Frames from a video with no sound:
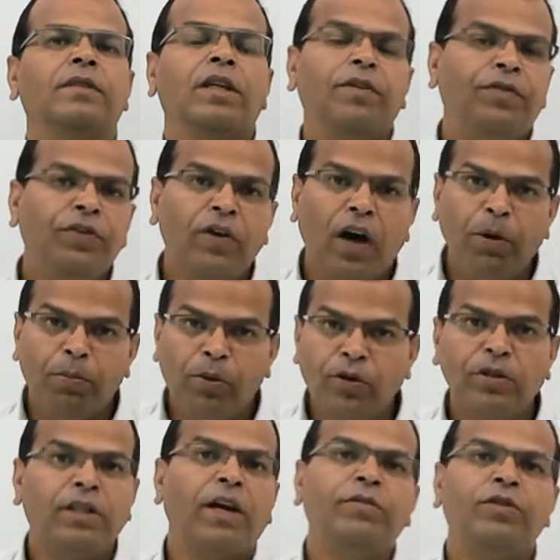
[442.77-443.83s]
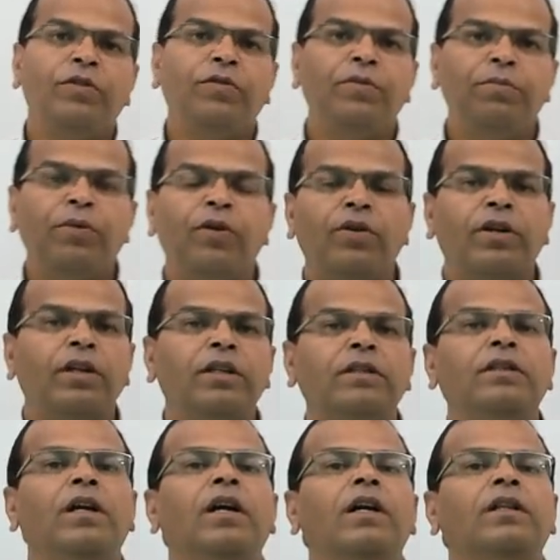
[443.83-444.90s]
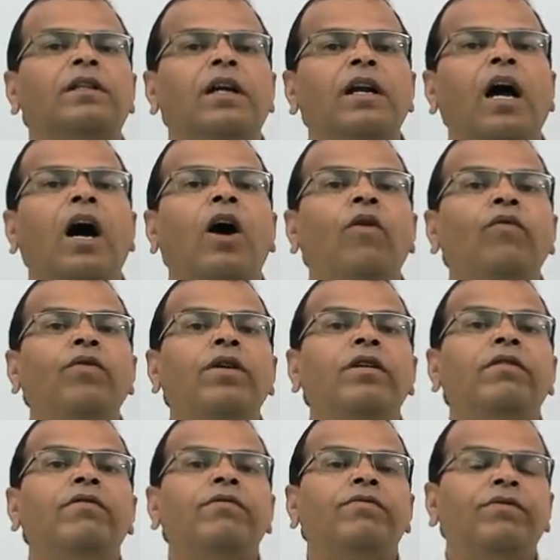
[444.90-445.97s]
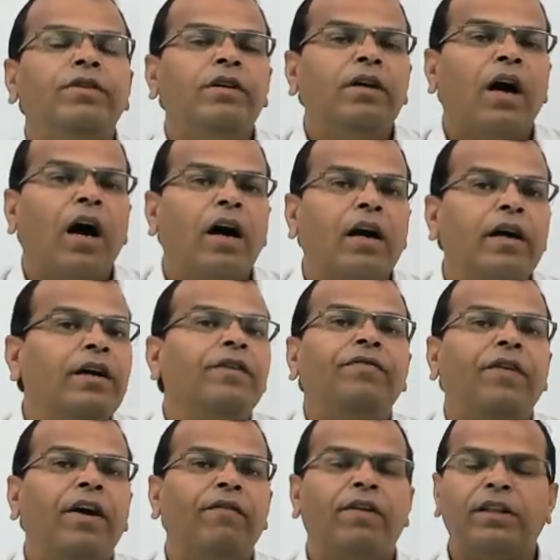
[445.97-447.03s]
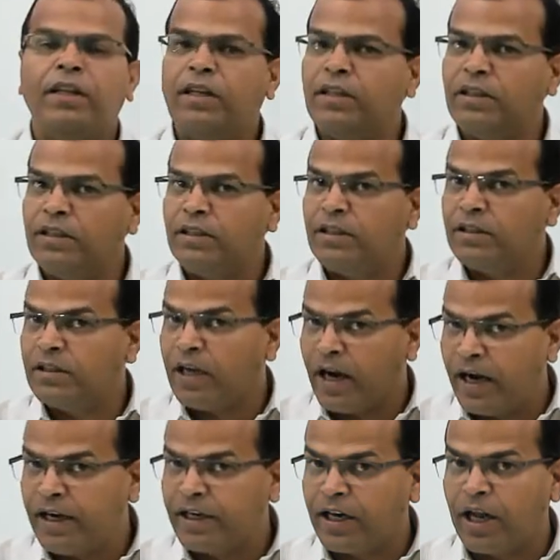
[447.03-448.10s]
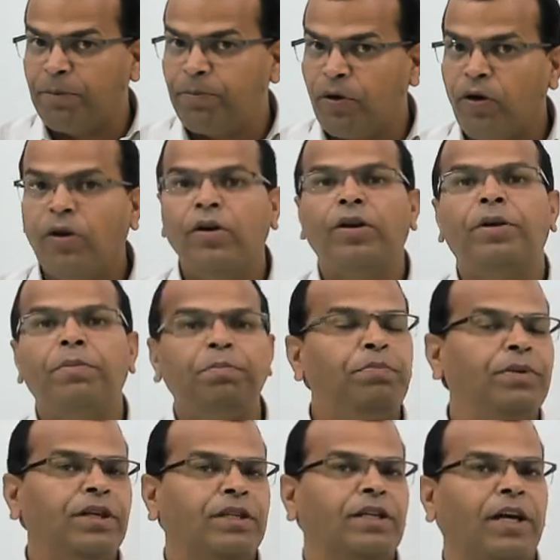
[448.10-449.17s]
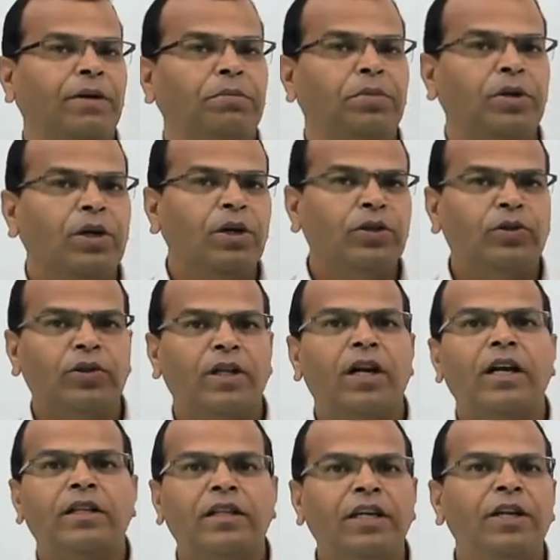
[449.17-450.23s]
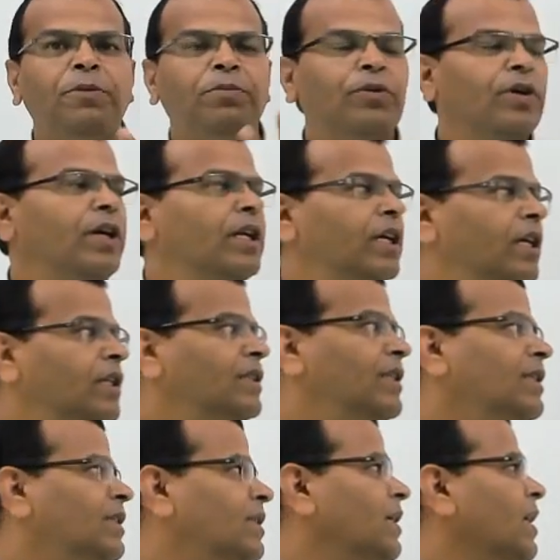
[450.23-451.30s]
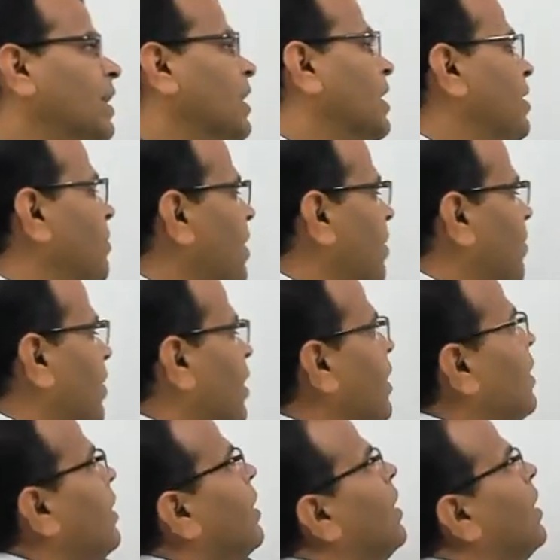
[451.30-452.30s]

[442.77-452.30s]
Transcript: If you have both types of impurities, then how will we identify whether it is N type or P type? So there are three important cases. Remember,